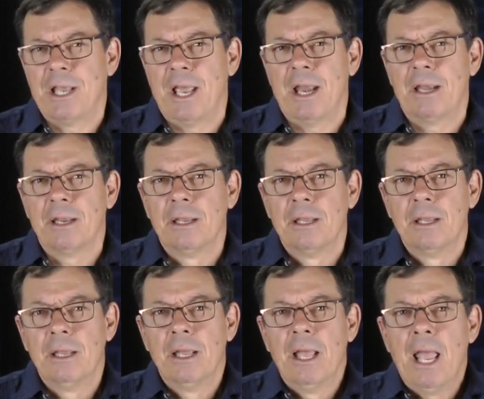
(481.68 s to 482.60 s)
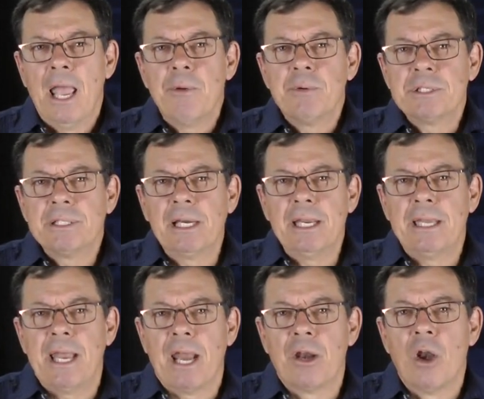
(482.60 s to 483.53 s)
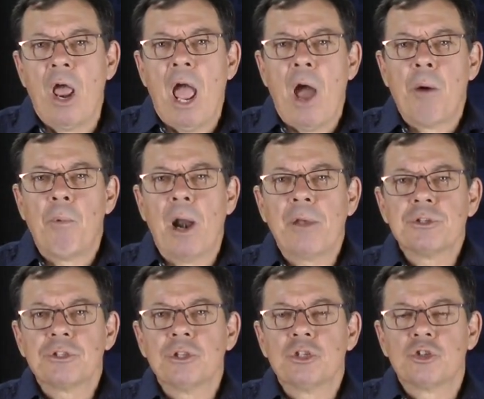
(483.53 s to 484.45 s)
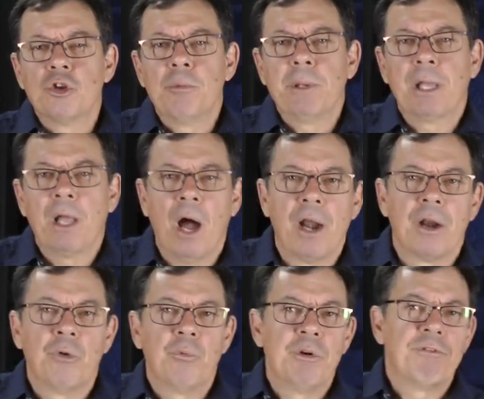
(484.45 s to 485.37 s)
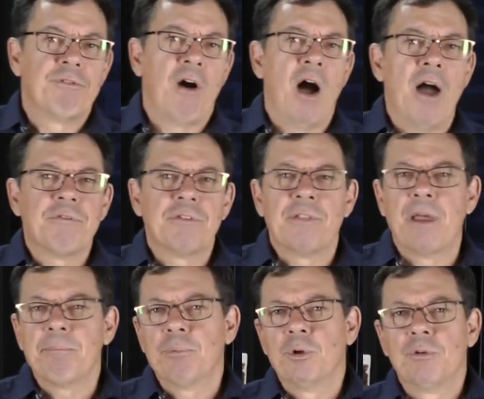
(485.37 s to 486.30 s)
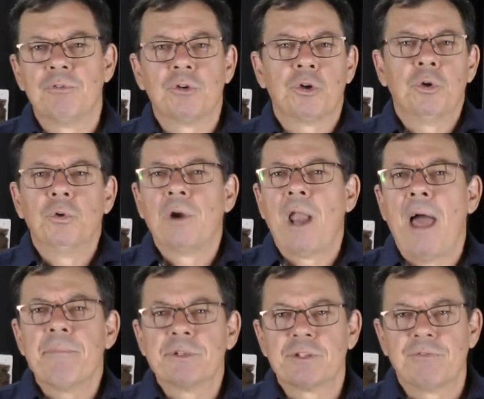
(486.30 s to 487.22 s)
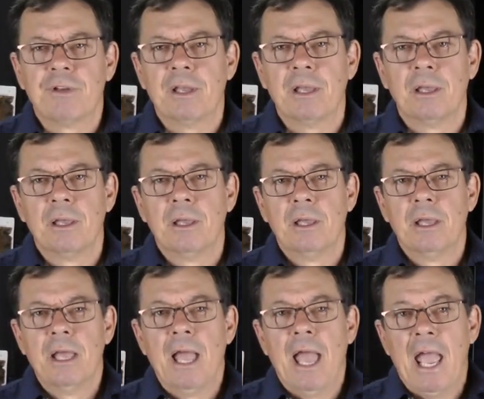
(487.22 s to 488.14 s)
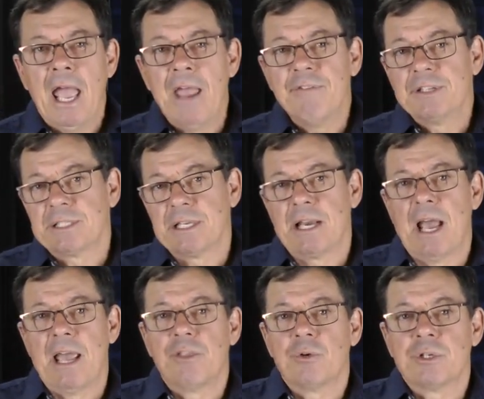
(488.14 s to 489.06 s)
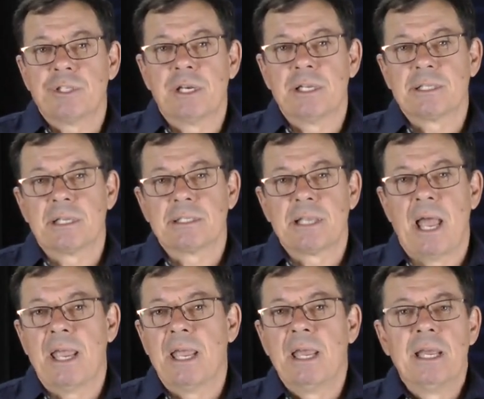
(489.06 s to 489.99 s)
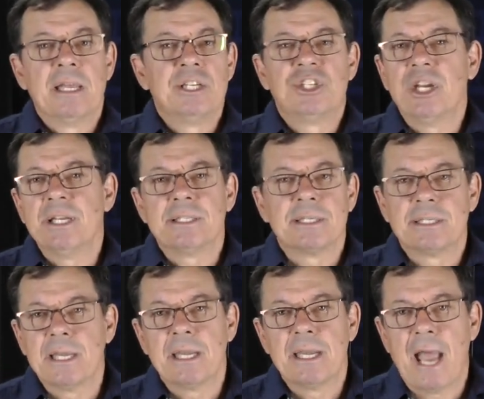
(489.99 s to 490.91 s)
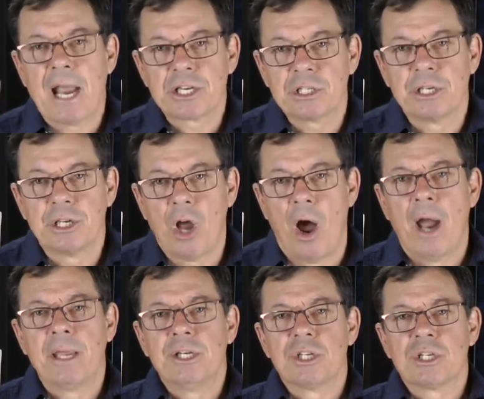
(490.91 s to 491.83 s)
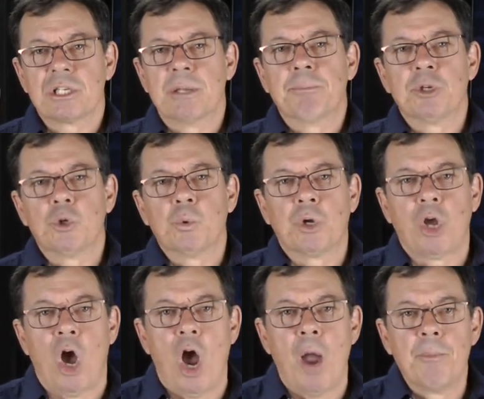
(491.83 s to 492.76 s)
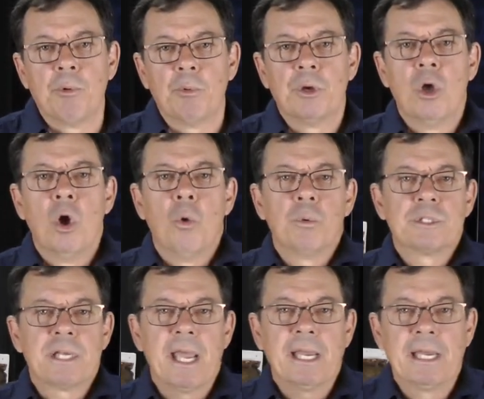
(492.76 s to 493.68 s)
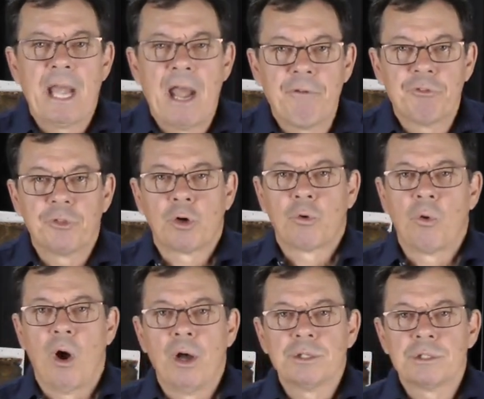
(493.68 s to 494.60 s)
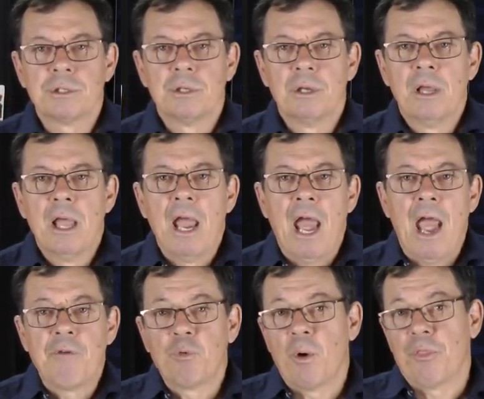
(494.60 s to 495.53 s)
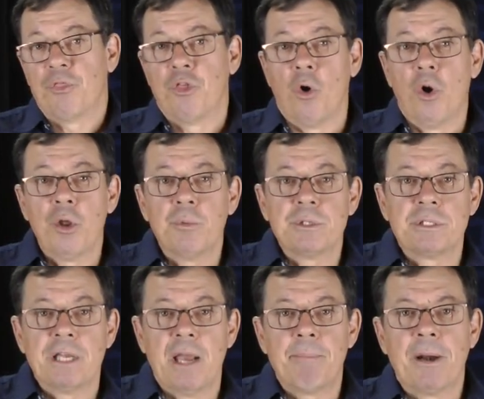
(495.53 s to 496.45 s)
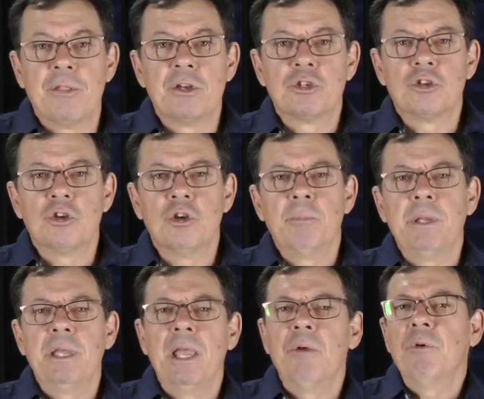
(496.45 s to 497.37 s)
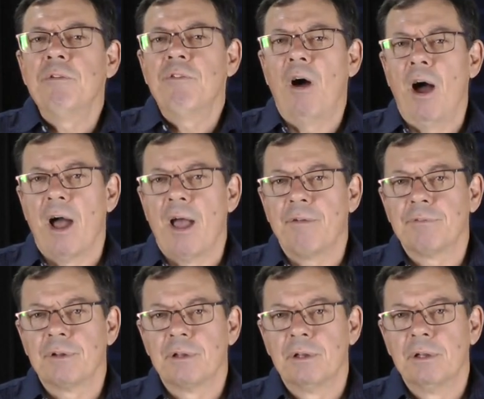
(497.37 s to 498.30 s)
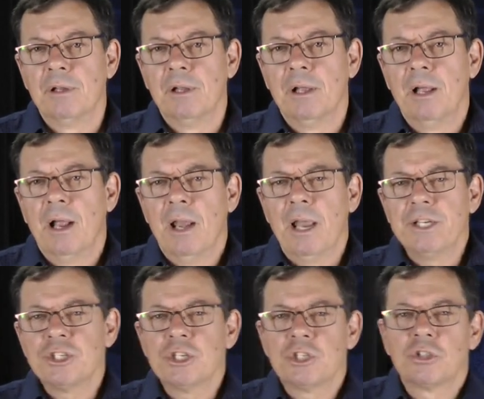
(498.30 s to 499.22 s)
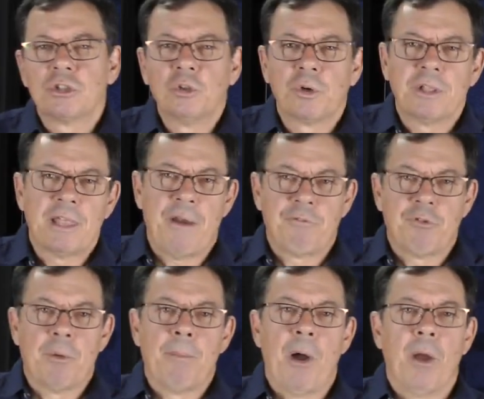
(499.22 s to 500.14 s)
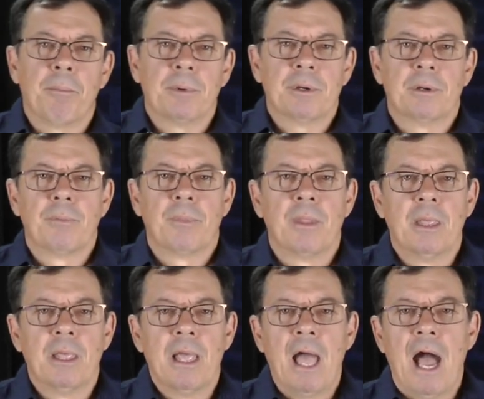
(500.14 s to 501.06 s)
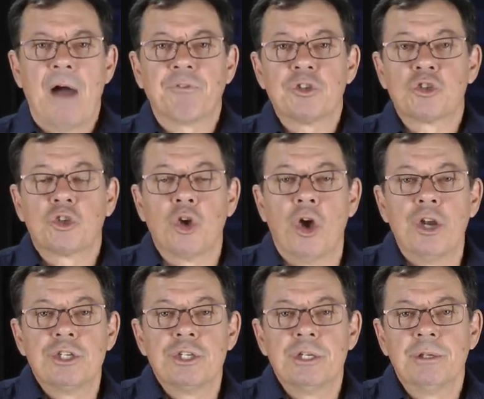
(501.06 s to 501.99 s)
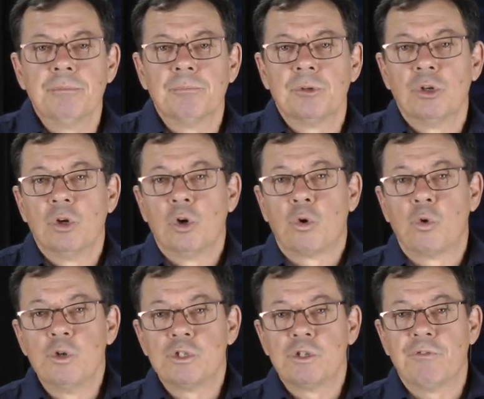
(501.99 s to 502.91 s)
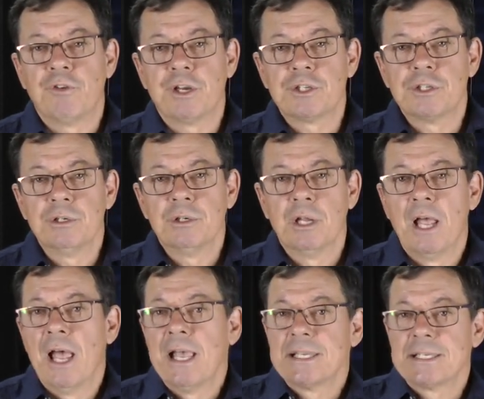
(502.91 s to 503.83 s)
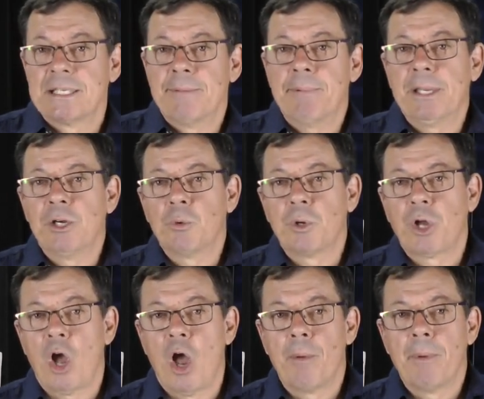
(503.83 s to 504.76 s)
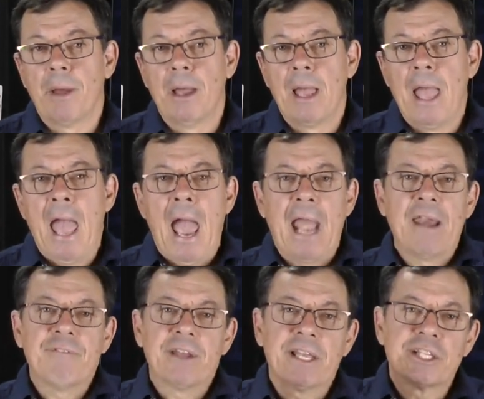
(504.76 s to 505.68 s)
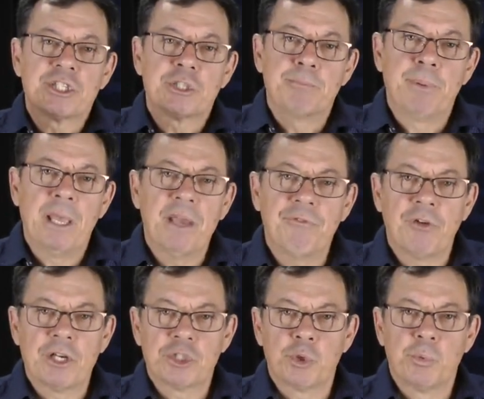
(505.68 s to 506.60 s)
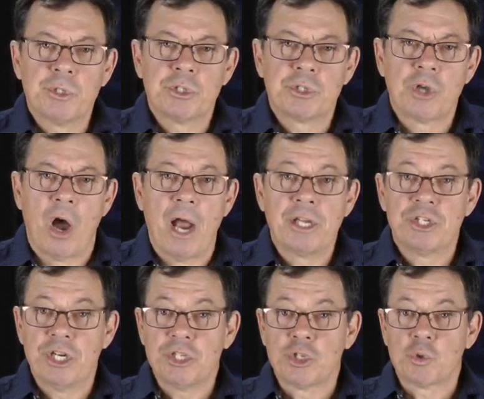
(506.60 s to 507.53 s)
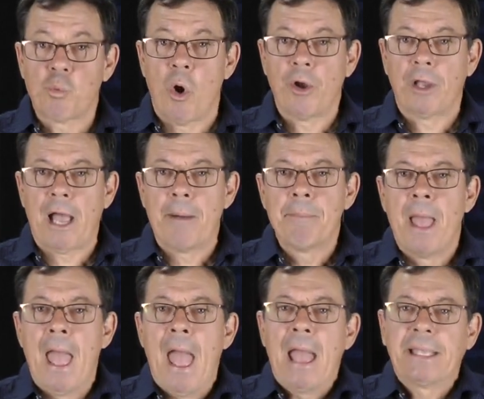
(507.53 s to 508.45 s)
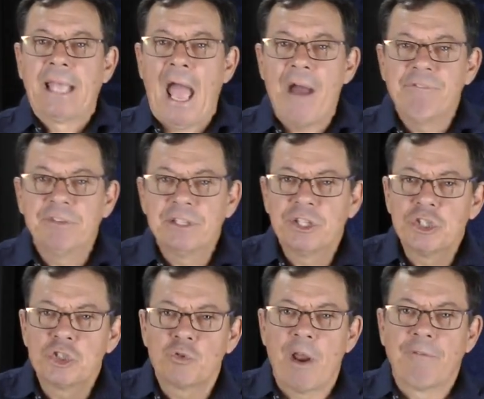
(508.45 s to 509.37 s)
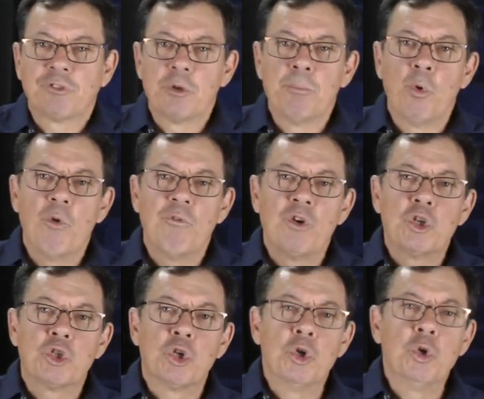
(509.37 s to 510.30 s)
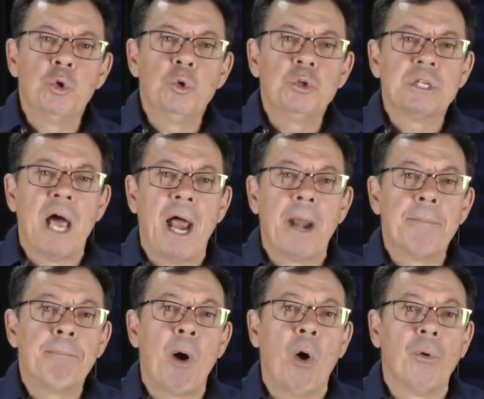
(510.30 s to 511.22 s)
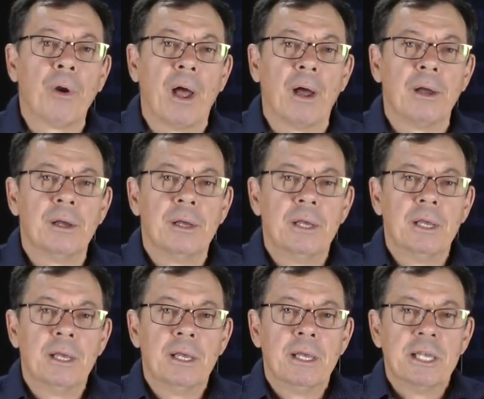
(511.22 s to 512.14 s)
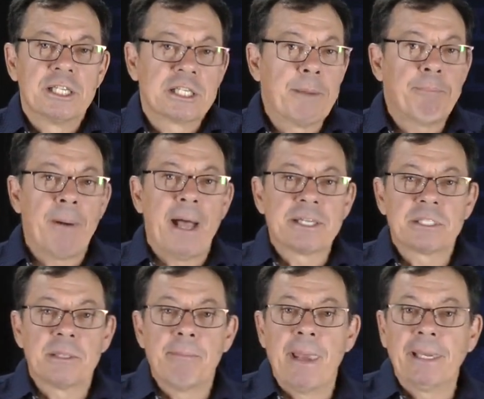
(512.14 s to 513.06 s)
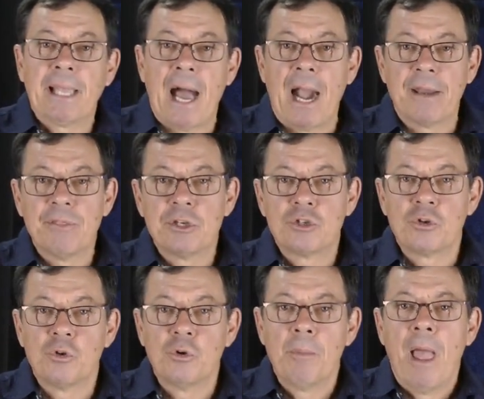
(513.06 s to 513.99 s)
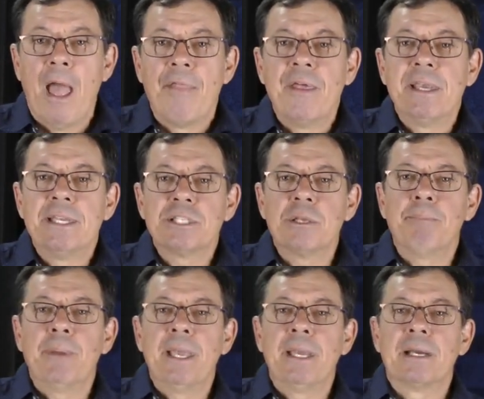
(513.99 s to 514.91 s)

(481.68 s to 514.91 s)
dead. He was nearly dead, and, and while he was in the tomb, he kind of revived in that beautiful, cool atmosphere. Even today, there are cynics that say Jesus didn't actually die. He just slipped into a coma, was taken down from the cross. Everyone thought he was dead, but in the tomb, he, he revived. Let's just look at that for a moment. After scourging, crucifixion, slipping into a coma, and having a spear thrust to his side, Jesus woke up, gathered the strength to move a two ton boulder, slipped past the men guarding the tomb, and then disappeared